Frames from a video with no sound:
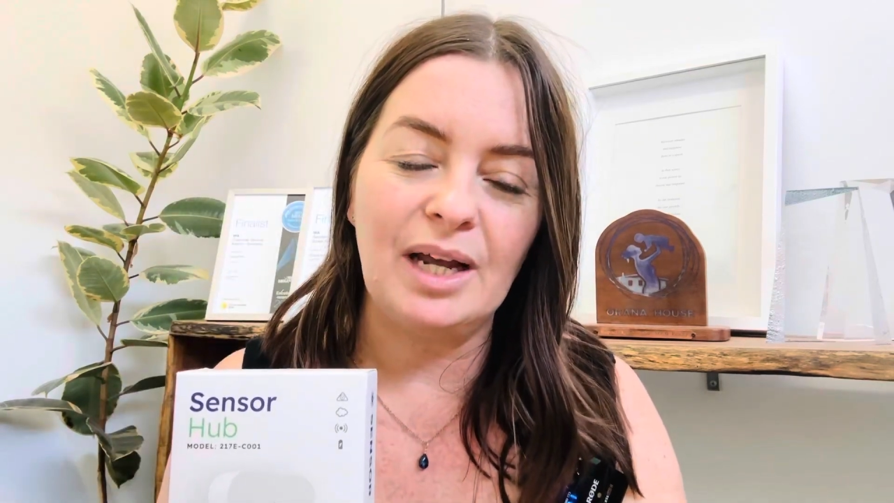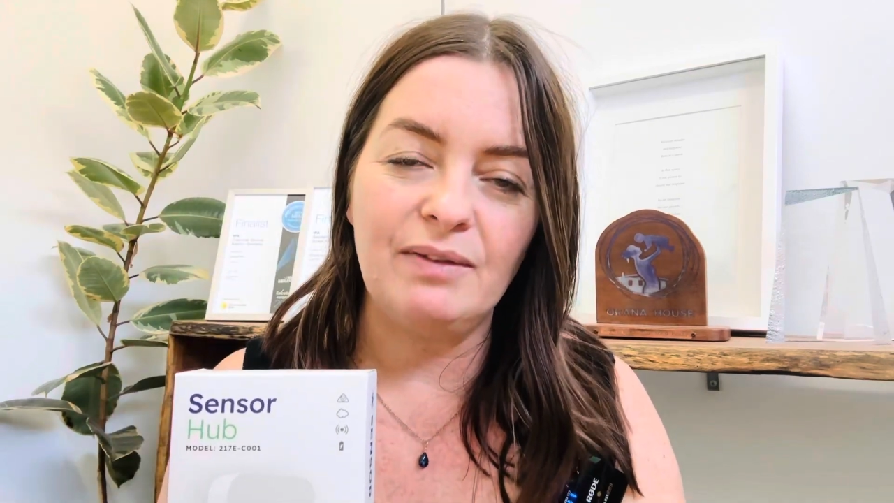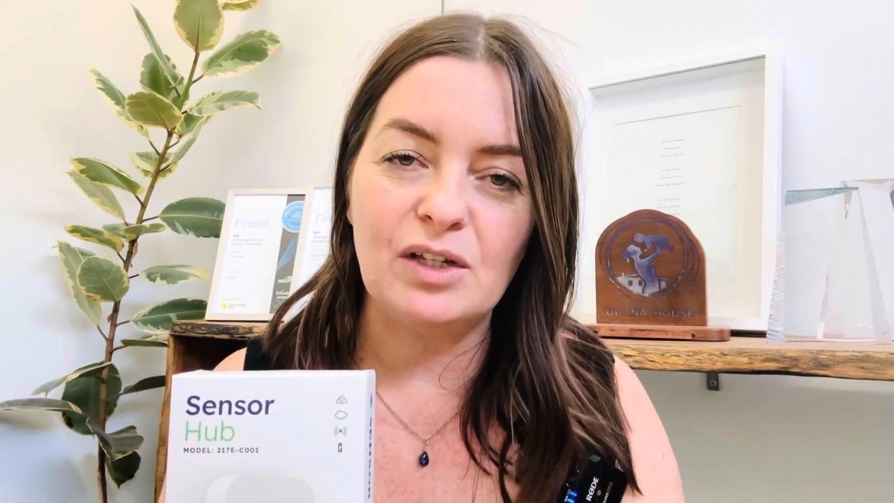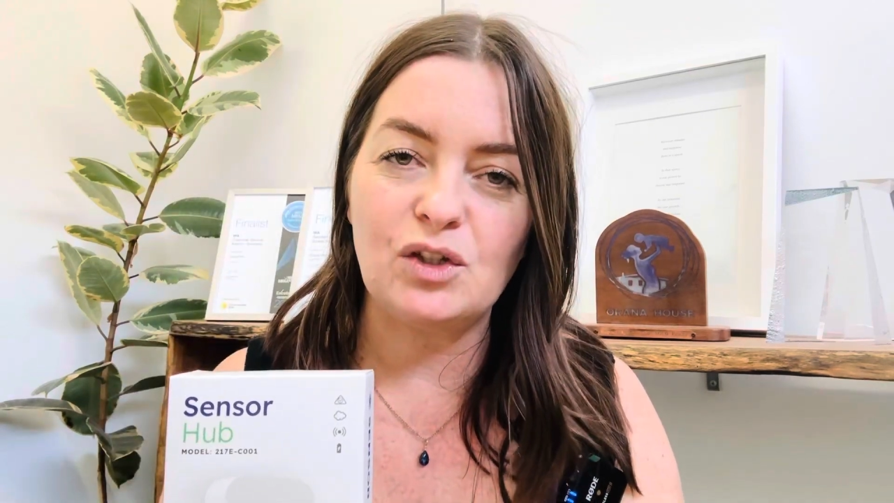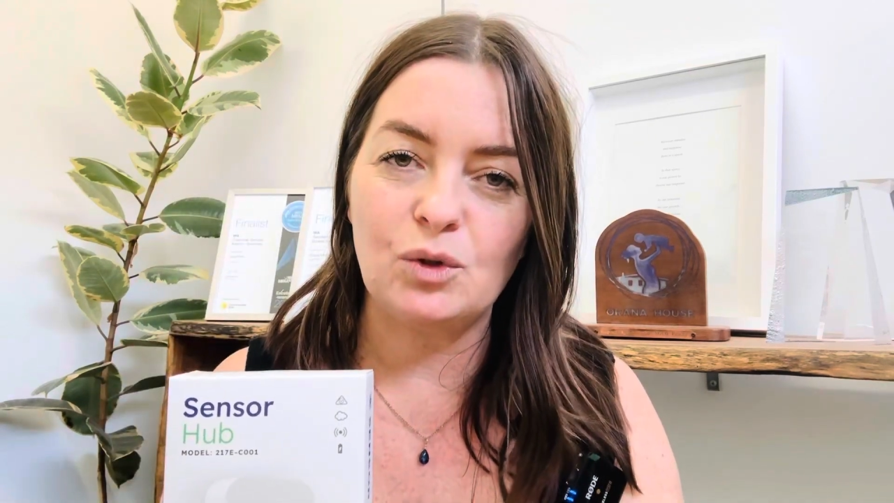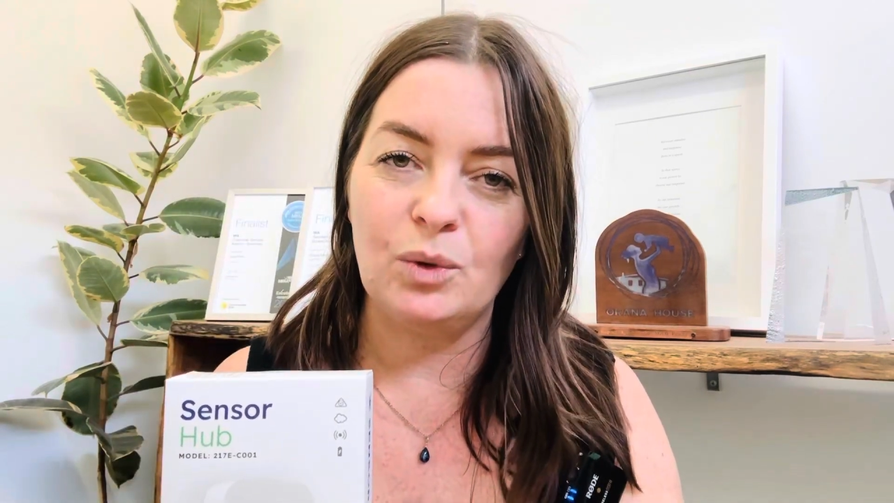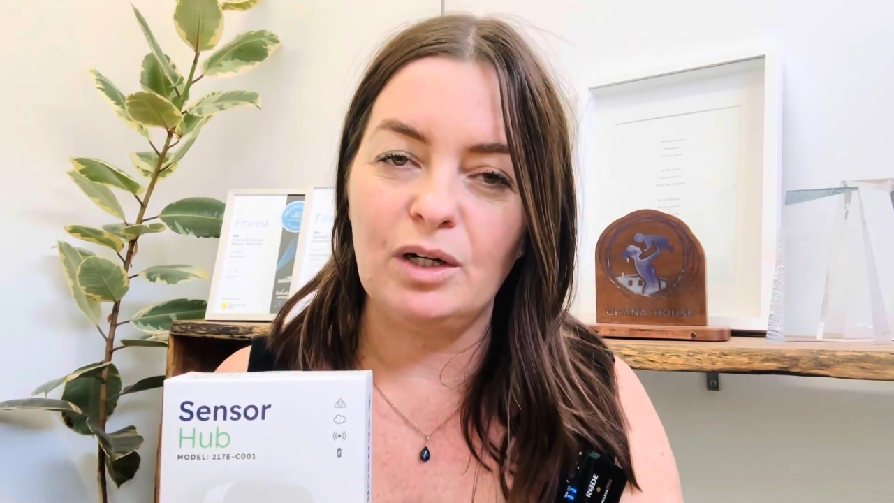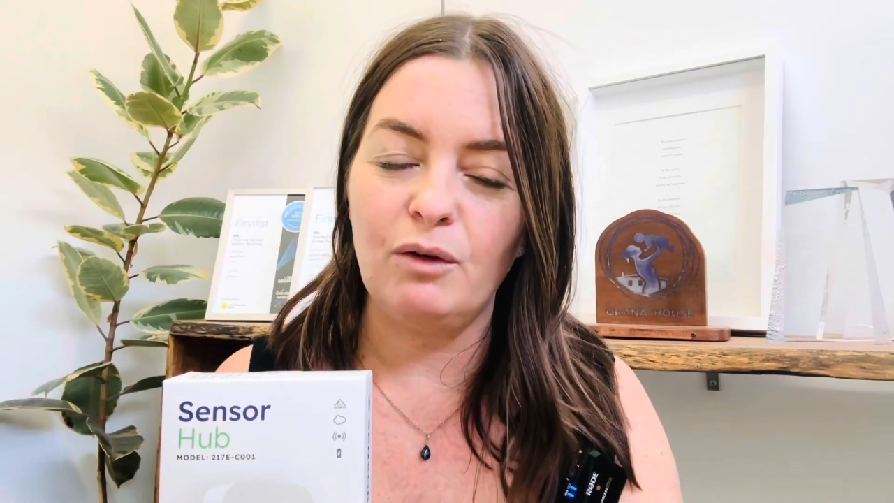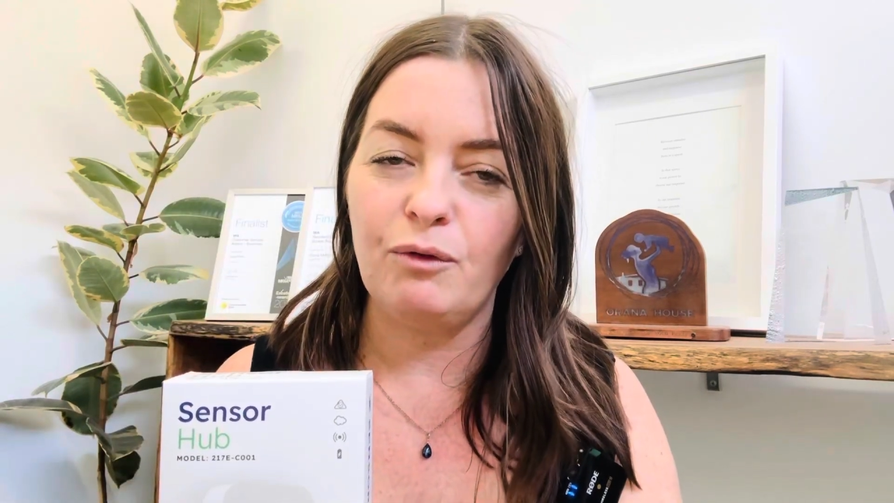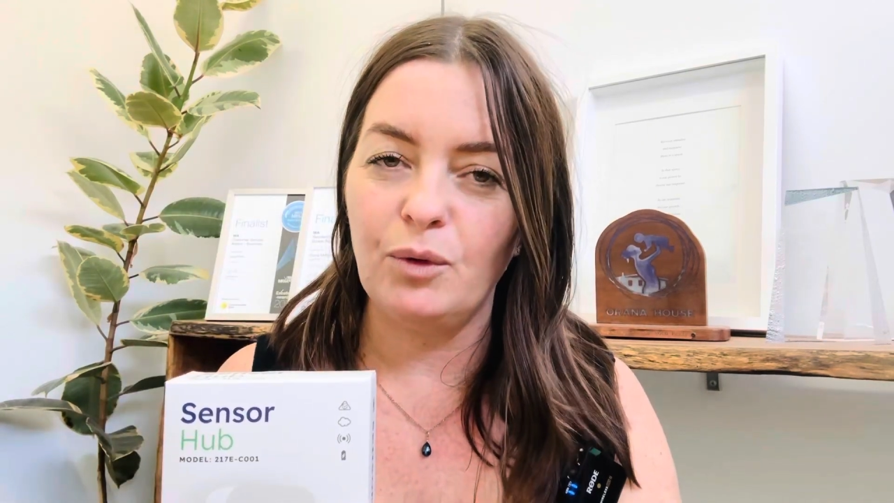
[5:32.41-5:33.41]
get this
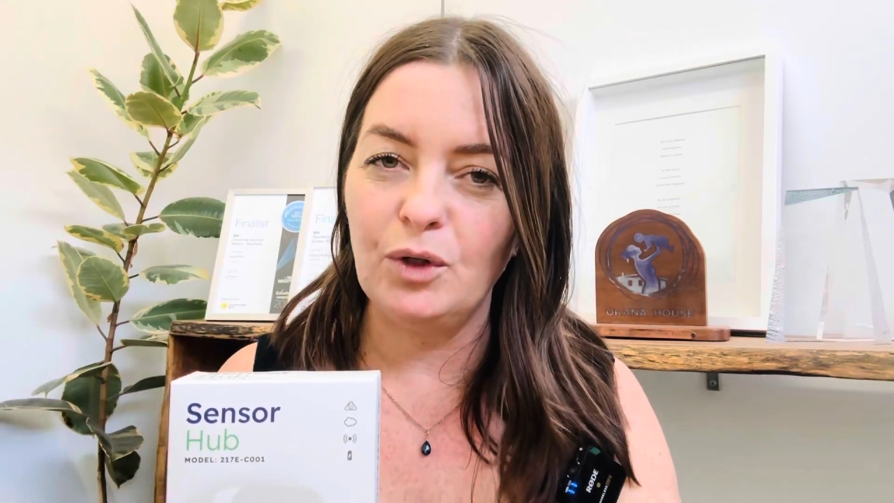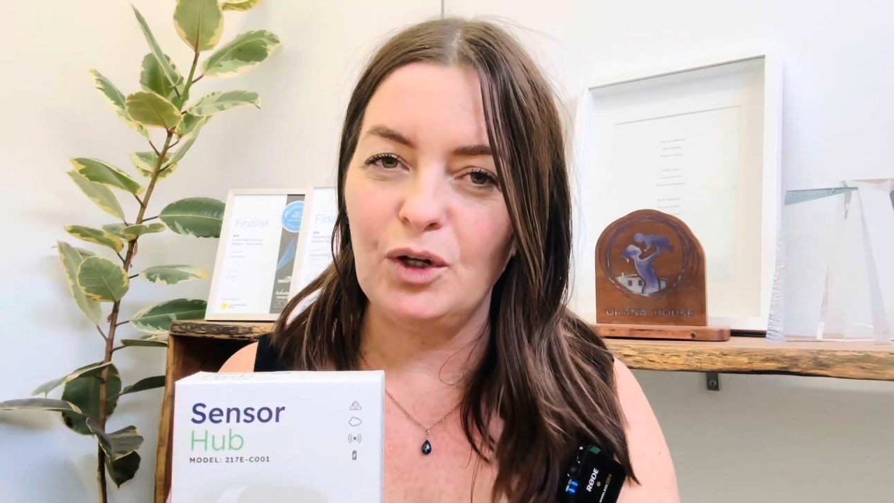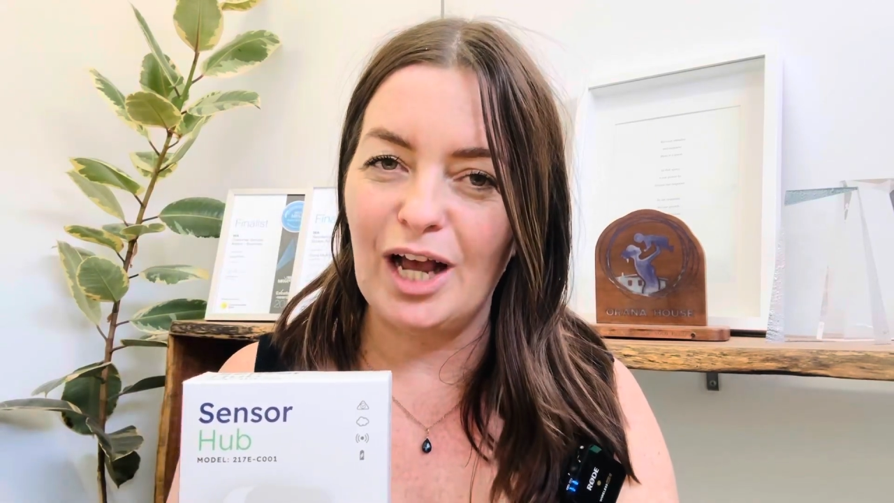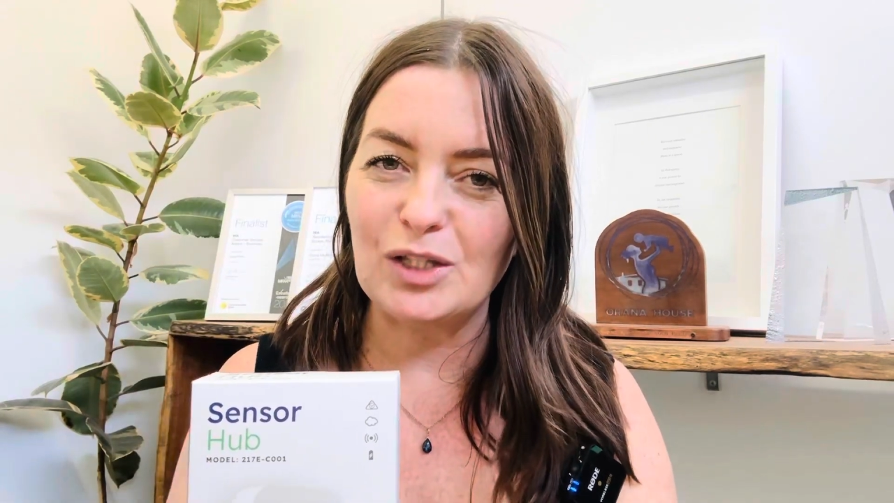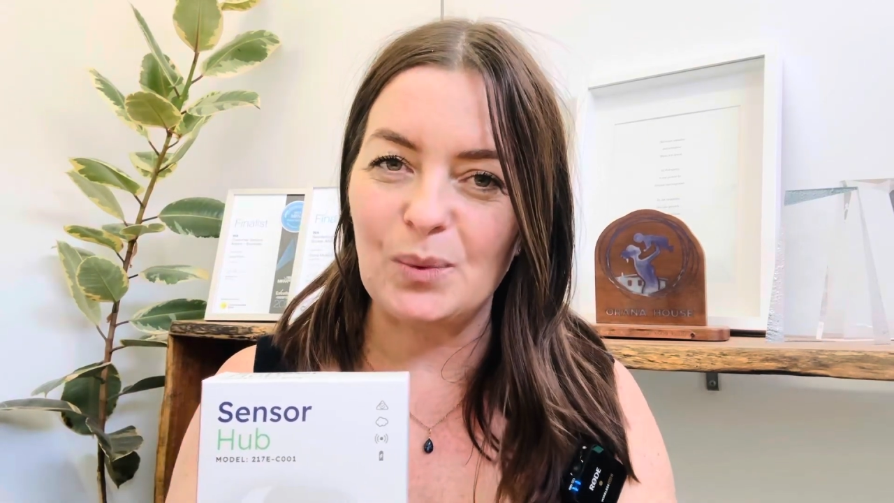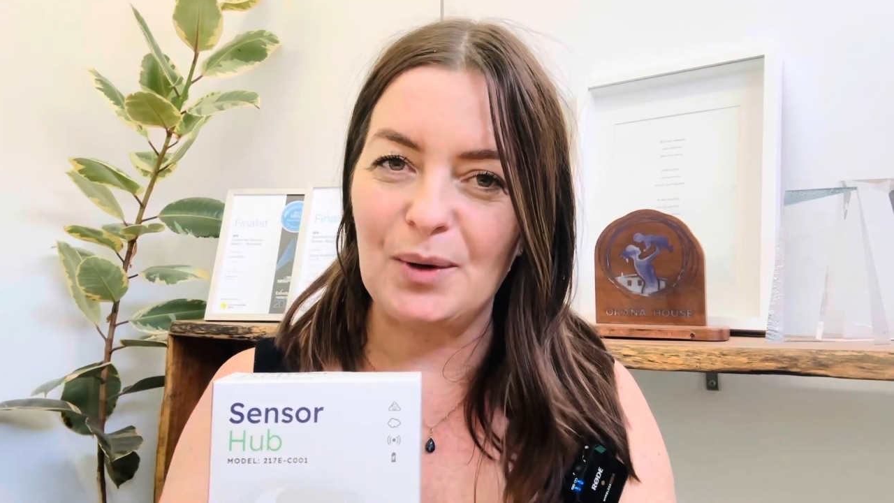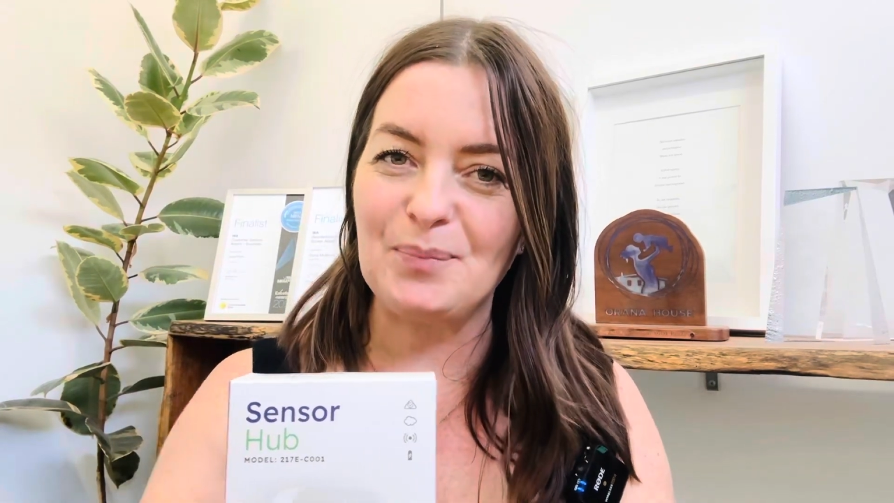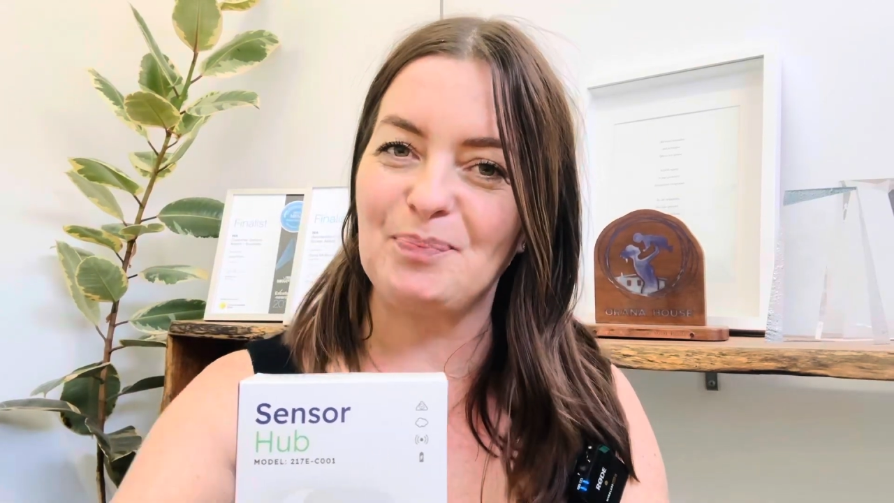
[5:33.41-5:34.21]
sorted for you as well.